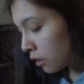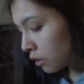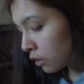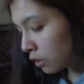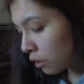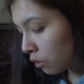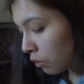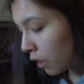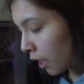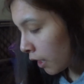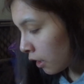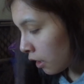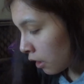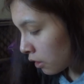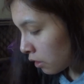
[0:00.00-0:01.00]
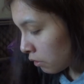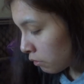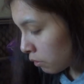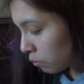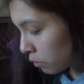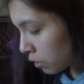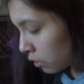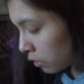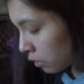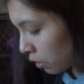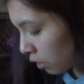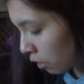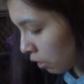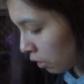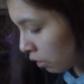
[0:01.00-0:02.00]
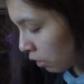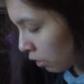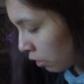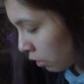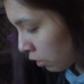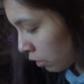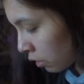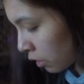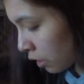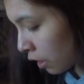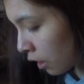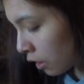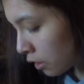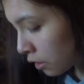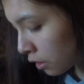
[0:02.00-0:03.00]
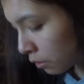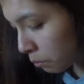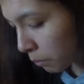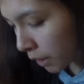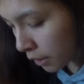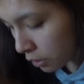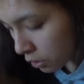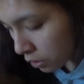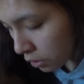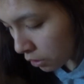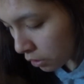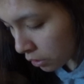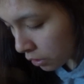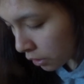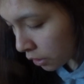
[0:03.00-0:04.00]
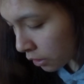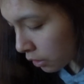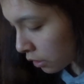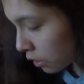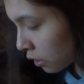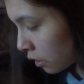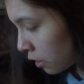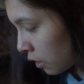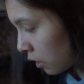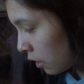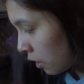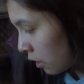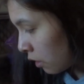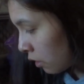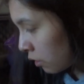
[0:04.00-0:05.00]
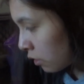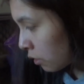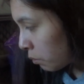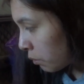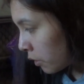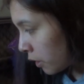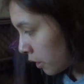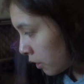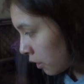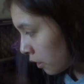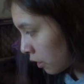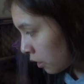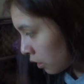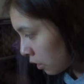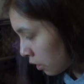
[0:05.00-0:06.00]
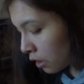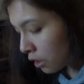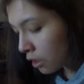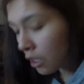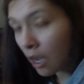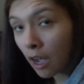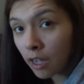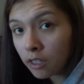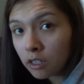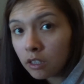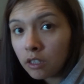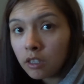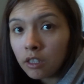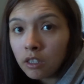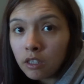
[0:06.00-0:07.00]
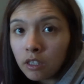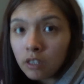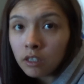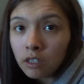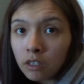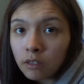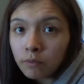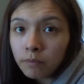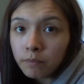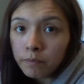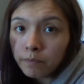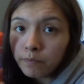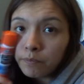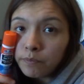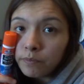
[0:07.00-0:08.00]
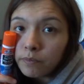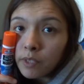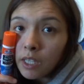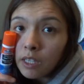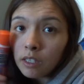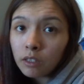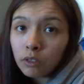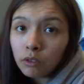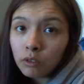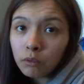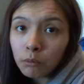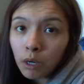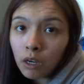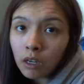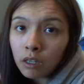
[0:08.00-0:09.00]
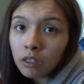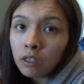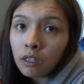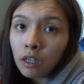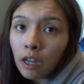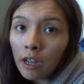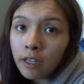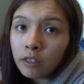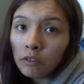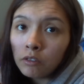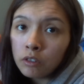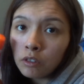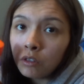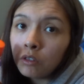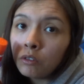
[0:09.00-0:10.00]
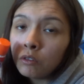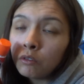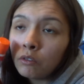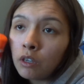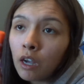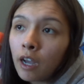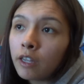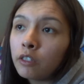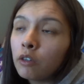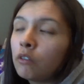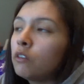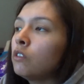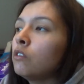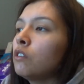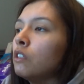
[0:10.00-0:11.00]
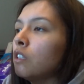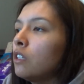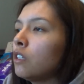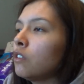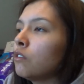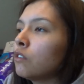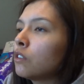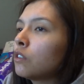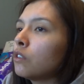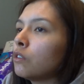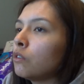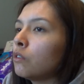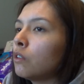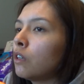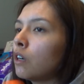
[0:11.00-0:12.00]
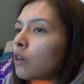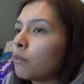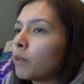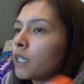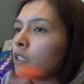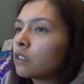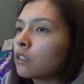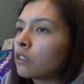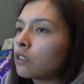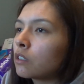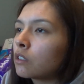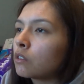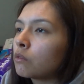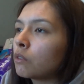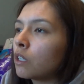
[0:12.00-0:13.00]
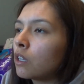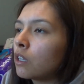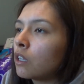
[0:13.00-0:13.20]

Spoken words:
So I got the ribbons all cut and measured and looks pretty good. I just need to glue them on. I use glue. I don't usually use glue on my skirts with